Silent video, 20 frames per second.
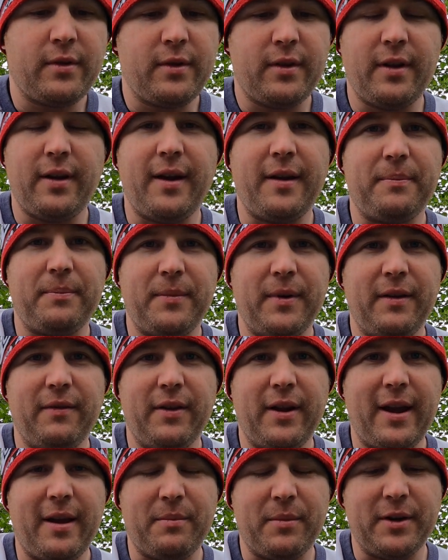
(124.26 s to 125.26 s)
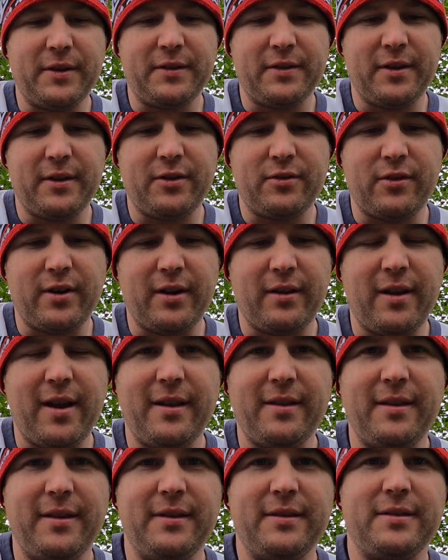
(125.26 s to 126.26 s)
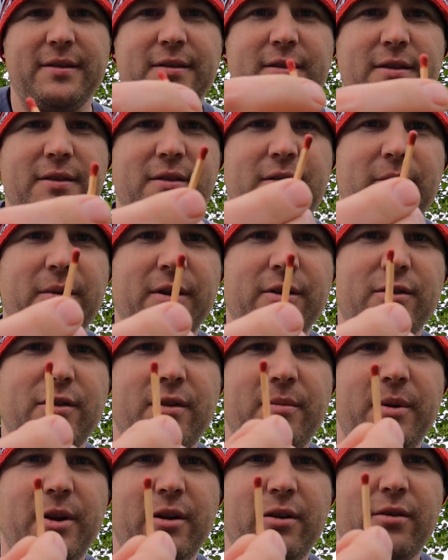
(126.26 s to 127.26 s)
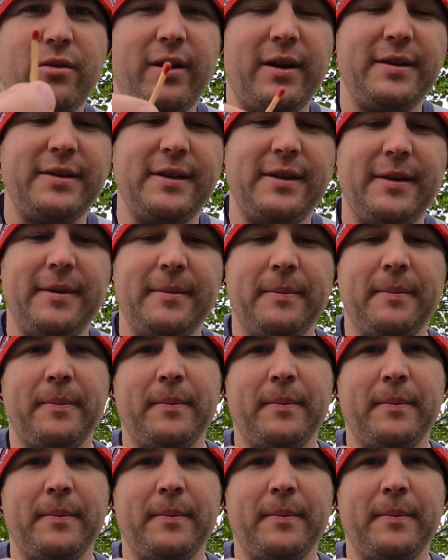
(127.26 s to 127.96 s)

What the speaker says: And I even had my son try and light these just to make sure I'm not crazy.